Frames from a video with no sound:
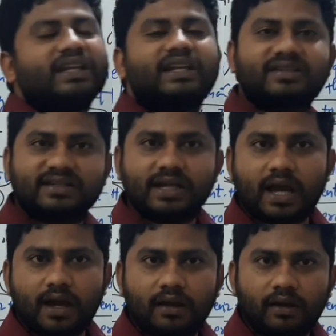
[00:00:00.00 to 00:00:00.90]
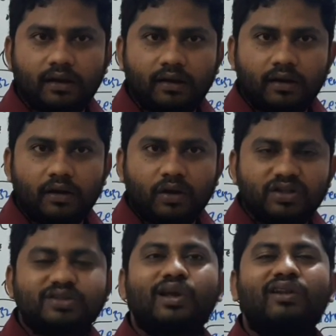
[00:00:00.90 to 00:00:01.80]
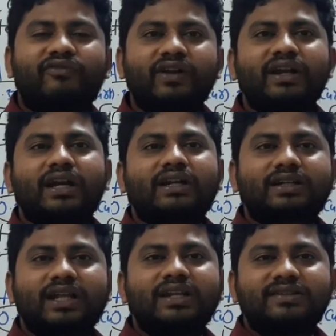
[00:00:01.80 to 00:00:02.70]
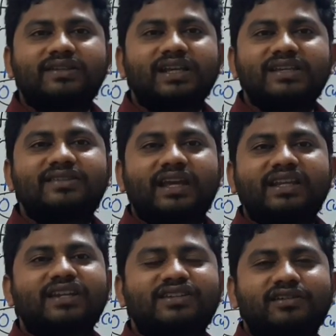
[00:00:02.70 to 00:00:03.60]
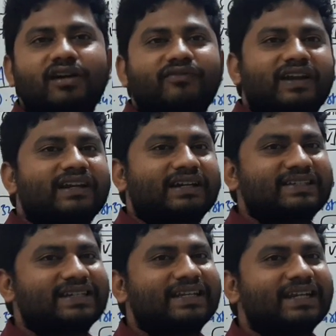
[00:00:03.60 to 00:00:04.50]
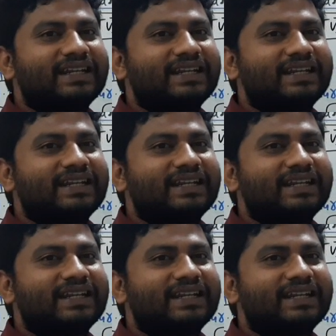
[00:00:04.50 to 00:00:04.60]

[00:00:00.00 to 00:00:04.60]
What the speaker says: the inertia. Self-inductance is the inertia of electricity.